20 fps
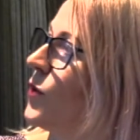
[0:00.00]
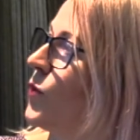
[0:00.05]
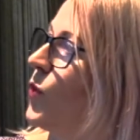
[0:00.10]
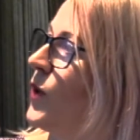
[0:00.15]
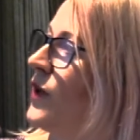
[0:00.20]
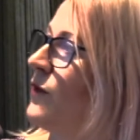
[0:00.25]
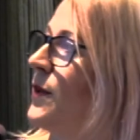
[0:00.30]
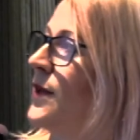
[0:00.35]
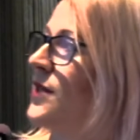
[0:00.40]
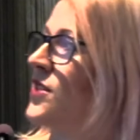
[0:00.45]

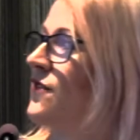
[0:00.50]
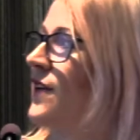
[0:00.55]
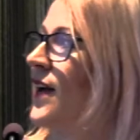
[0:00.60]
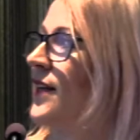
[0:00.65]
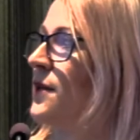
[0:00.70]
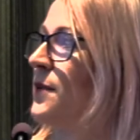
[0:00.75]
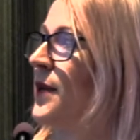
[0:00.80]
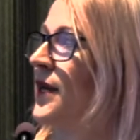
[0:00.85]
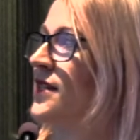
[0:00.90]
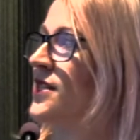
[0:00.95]
we've been
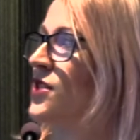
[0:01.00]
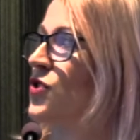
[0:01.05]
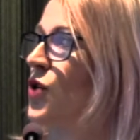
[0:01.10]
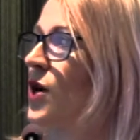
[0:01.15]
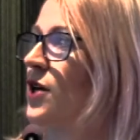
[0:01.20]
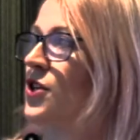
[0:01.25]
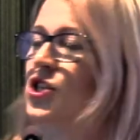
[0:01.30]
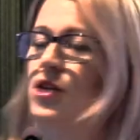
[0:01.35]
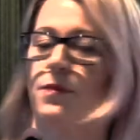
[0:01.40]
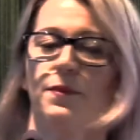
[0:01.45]
developing
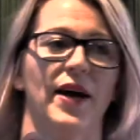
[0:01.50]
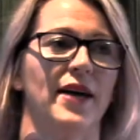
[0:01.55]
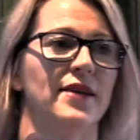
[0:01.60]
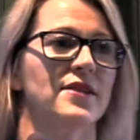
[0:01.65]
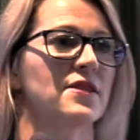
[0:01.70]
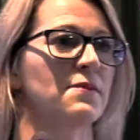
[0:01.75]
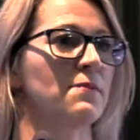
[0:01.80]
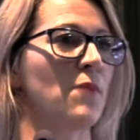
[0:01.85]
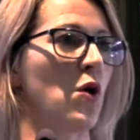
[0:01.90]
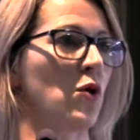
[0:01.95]

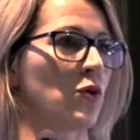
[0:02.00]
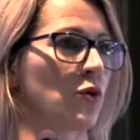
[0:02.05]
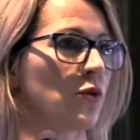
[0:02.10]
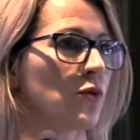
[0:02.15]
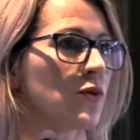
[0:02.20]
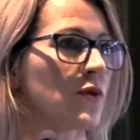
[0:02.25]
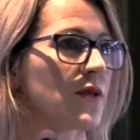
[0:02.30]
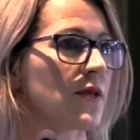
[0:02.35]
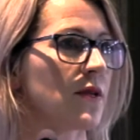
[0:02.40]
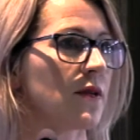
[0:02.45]
structure-based
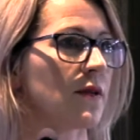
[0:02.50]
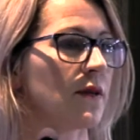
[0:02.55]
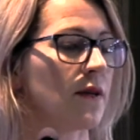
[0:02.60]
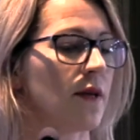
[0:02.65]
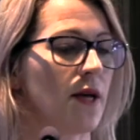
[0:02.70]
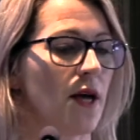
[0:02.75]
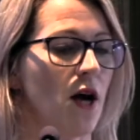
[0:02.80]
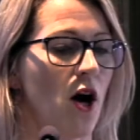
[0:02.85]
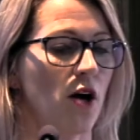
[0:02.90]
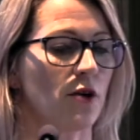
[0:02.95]
models.
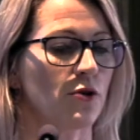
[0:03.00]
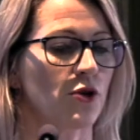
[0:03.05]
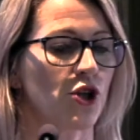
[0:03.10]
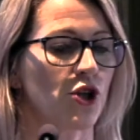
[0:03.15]
I'll